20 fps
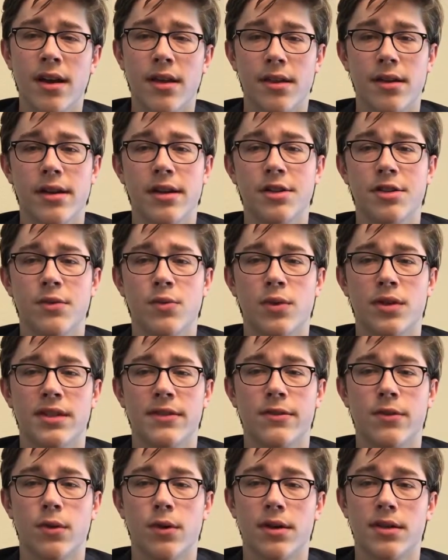The nation was,
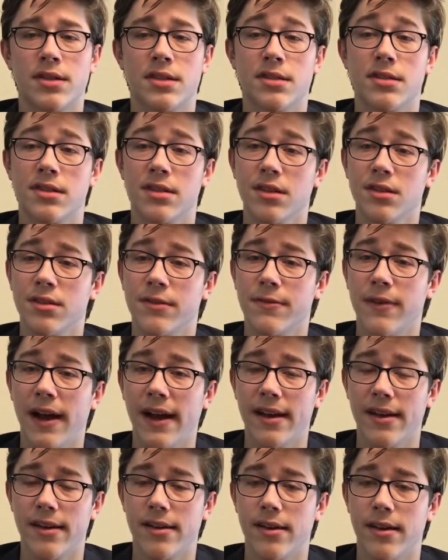of course, still
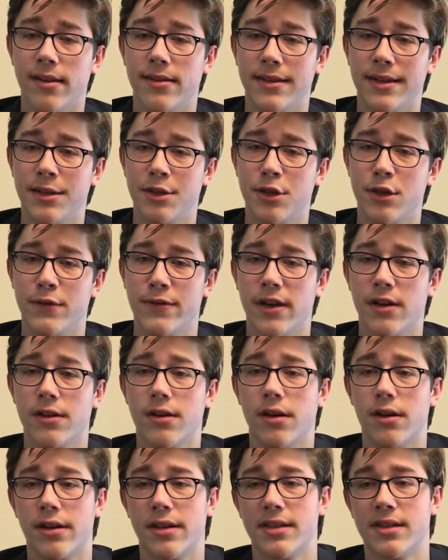divided on the issue of
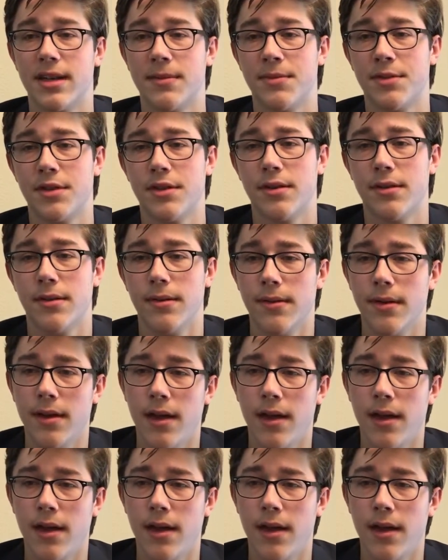alcohol consumption.